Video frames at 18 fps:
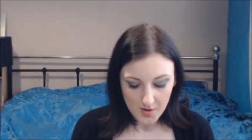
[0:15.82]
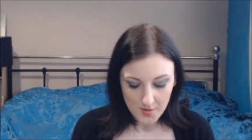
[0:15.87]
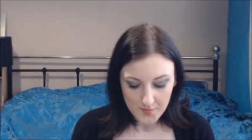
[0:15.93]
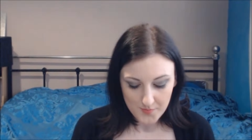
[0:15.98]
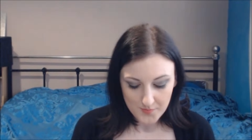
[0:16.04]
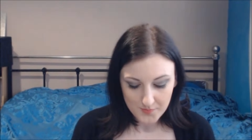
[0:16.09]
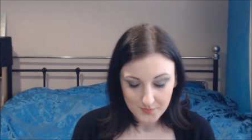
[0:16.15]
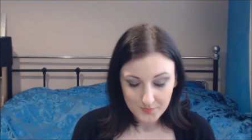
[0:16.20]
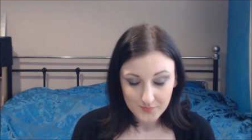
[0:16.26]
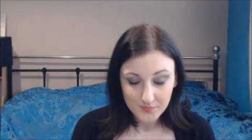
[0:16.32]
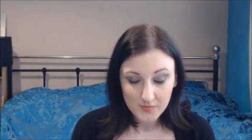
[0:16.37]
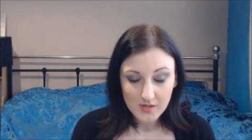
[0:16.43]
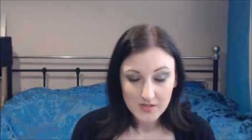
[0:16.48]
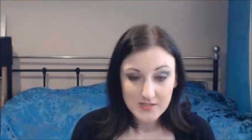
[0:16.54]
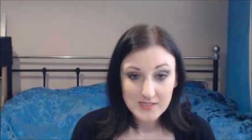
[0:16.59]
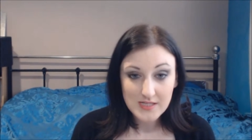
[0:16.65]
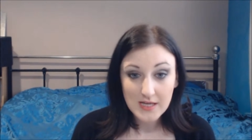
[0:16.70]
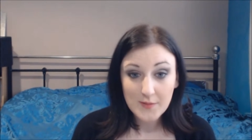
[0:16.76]
um,
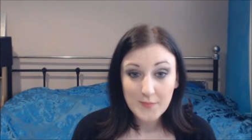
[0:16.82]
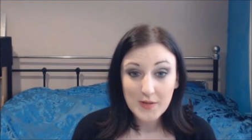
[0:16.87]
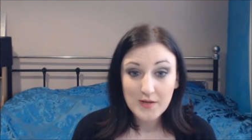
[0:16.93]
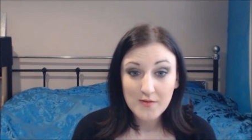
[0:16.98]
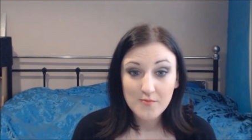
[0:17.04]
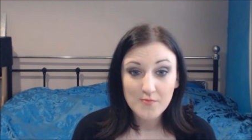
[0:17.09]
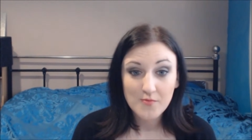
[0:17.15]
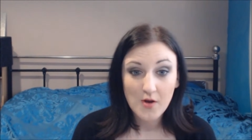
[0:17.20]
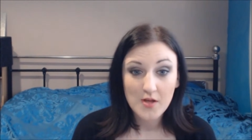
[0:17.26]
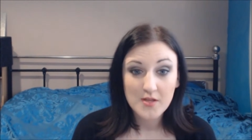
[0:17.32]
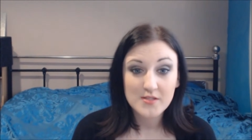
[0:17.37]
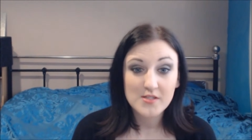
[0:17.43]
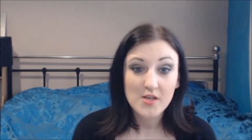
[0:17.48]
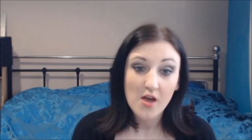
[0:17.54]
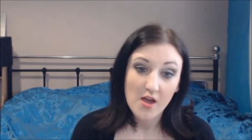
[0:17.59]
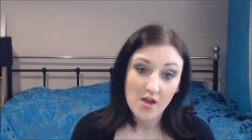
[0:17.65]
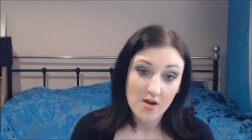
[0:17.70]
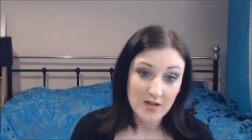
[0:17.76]
TB
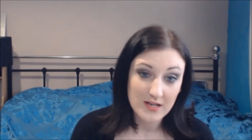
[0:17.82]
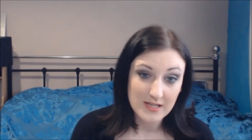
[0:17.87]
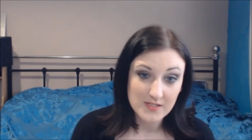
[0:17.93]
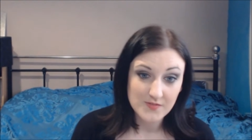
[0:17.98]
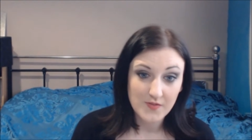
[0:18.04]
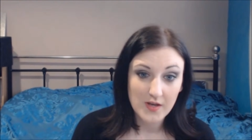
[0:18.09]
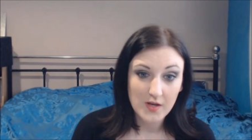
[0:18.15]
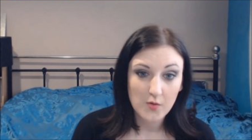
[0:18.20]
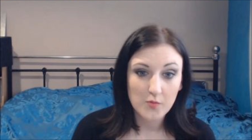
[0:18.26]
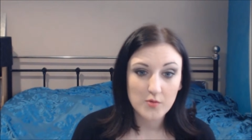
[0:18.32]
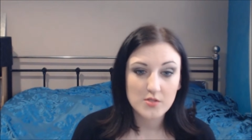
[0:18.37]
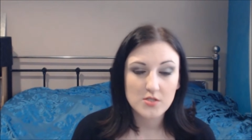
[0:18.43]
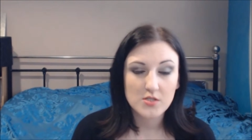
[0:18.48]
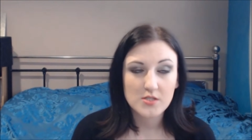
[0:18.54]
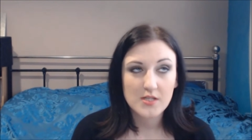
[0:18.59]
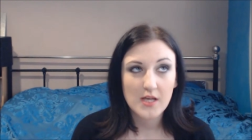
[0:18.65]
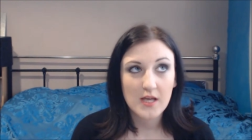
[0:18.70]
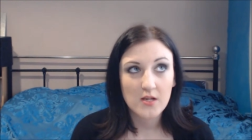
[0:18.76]
runs I Heart Lesfic,
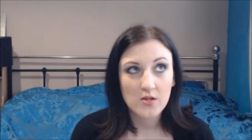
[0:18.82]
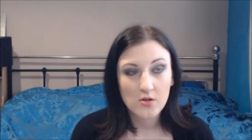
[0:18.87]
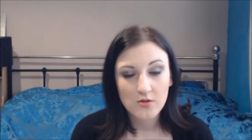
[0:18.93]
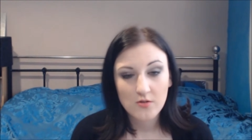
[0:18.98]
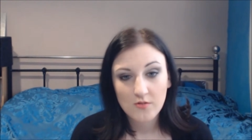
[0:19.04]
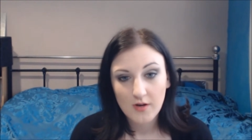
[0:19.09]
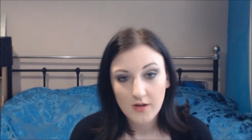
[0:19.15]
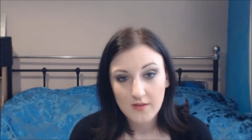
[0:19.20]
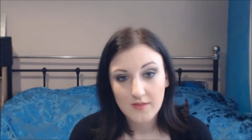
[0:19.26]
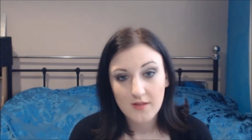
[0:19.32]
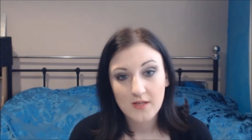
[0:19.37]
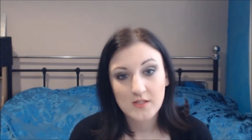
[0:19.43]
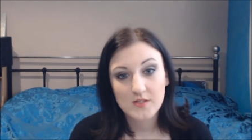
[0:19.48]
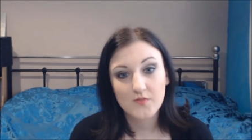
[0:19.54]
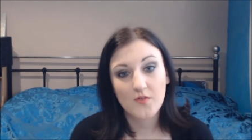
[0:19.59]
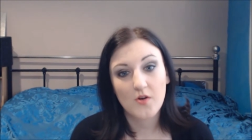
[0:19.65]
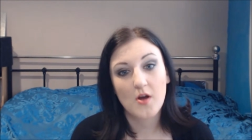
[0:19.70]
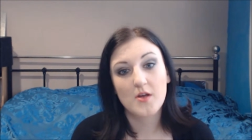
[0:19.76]
which does a lot of great
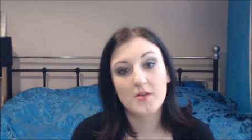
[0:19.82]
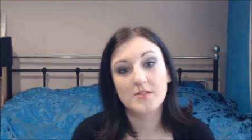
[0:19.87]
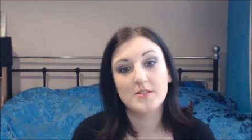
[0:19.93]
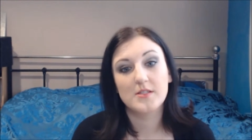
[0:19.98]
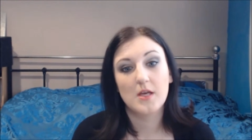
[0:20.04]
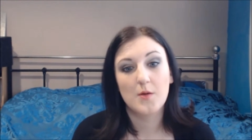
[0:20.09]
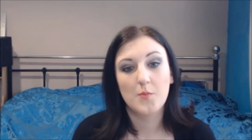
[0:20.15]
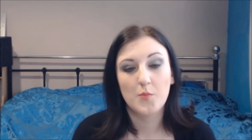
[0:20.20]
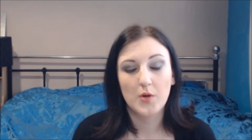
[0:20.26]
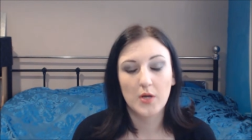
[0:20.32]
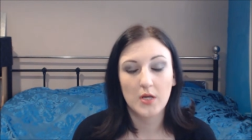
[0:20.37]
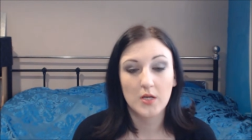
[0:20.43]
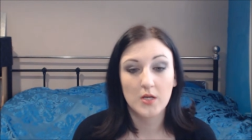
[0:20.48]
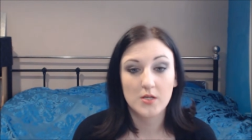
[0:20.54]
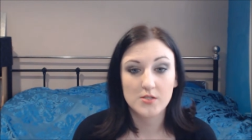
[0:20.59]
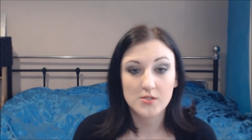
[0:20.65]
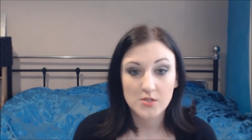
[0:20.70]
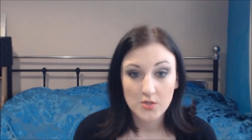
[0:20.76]
things for us in
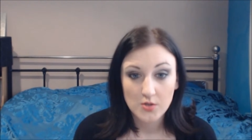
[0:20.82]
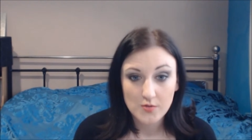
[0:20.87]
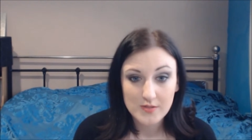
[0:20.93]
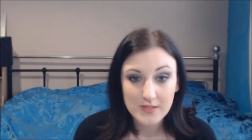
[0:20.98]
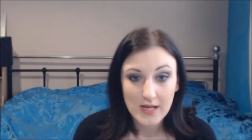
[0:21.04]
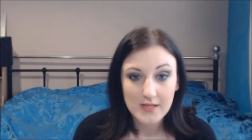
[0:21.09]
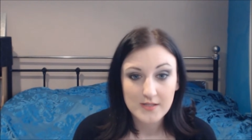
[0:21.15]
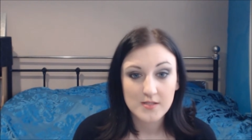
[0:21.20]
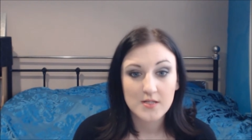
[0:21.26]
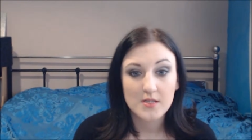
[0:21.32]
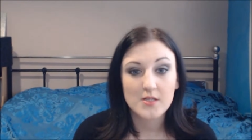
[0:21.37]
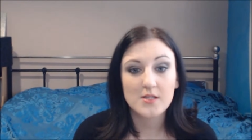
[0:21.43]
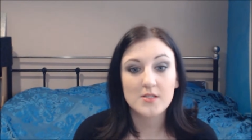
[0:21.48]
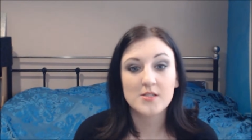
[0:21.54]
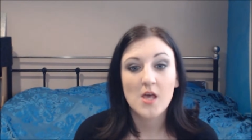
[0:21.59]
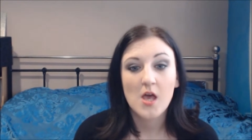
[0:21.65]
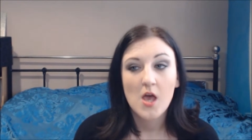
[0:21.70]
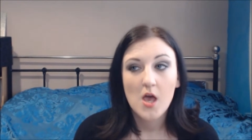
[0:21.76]
bringing us
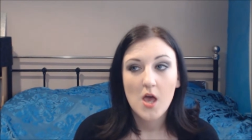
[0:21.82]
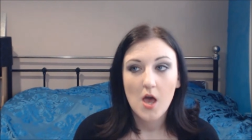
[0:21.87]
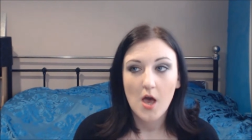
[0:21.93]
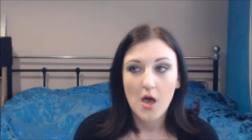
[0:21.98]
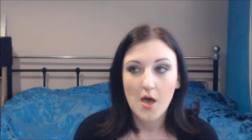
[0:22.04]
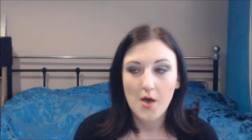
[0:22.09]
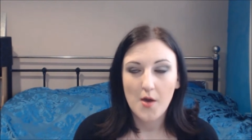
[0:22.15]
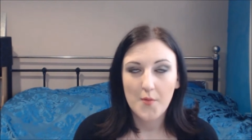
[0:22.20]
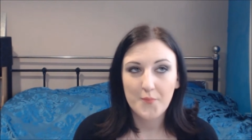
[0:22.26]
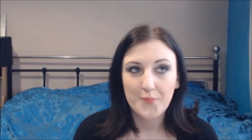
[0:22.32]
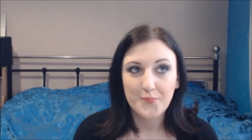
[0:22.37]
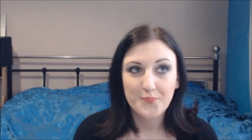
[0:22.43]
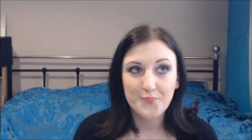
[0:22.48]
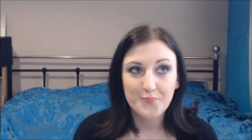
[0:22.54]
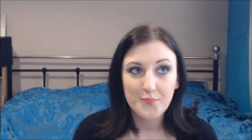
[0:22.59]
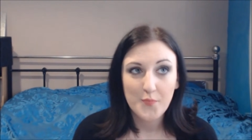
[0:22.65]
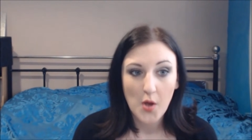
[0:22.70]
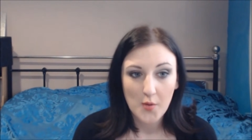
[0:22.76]
newsletters,
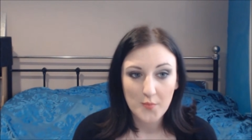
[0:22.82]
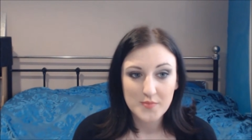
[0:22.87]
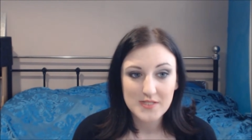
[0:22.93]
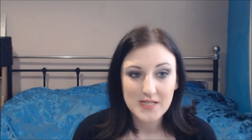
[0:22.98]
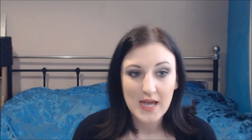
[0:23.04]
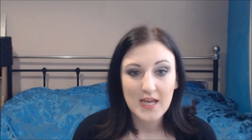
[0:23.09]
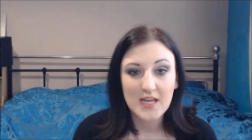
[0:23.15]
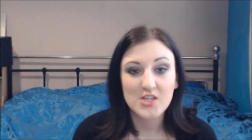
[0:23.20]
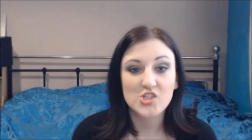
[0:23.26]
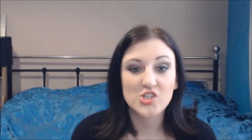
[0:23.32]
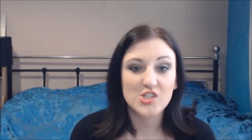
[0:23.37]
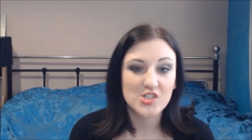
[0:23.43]
um, updates.